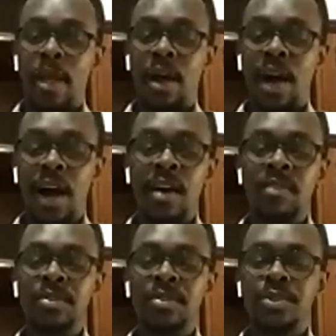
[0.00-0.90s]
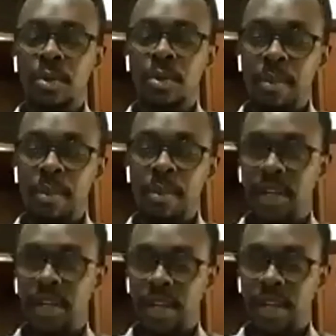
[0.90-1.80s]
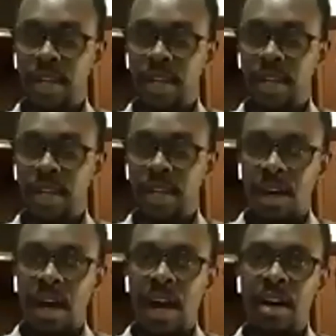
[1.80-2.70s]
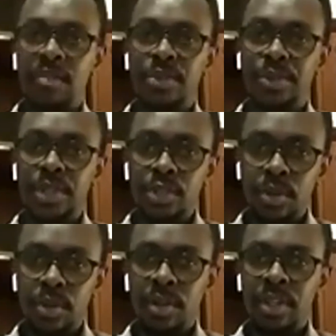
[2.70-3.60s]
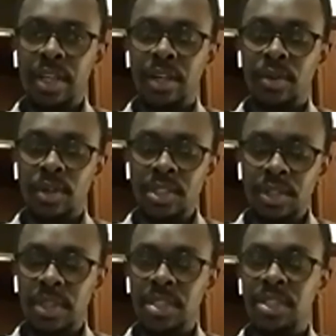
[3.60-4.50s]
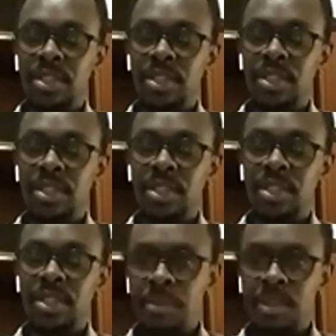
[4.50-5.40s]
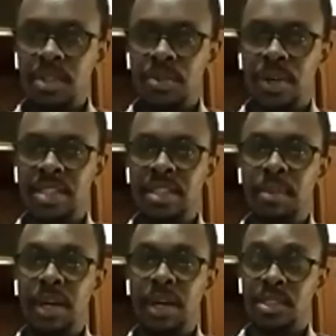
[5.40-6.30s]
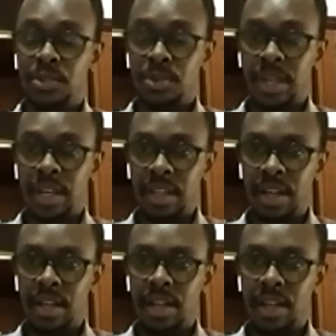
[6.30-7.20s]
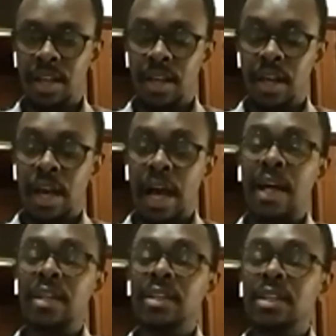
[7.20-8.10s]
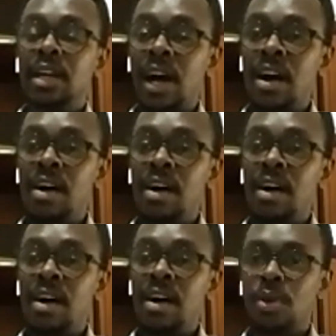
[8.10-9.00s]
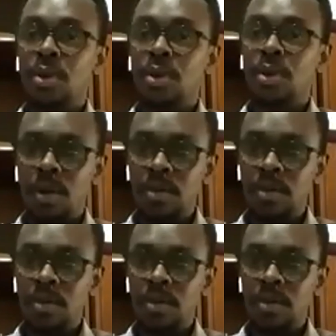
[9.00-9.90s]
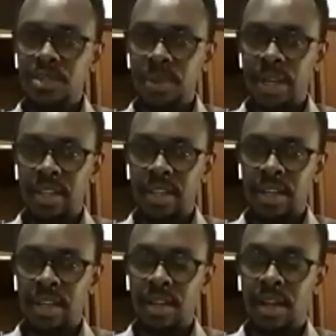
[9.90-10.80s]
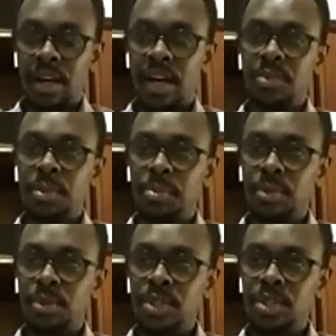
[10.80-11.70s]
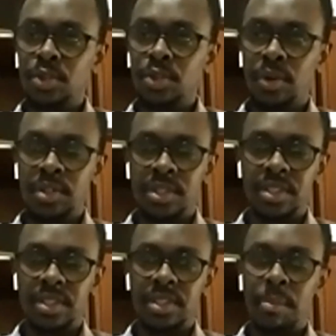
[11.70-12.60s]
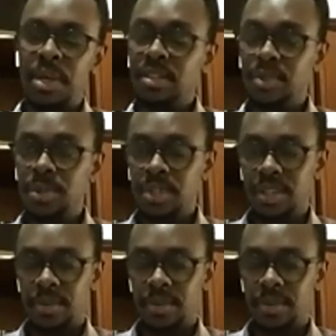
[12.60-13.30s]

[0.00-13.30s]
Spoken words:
have to remember together, have to endure the consequences of what happened to us in the past together, and have to hold our hands together as we push towards a better future.